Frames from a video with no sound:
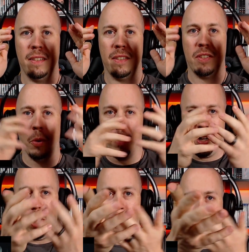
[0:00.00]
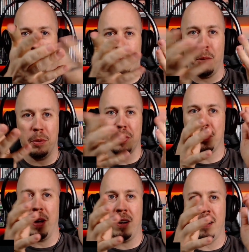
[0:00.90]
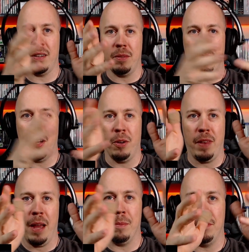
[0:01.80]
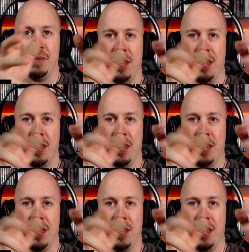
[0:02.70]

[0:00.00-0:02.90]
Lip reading: So we know her purple sweater. We know them.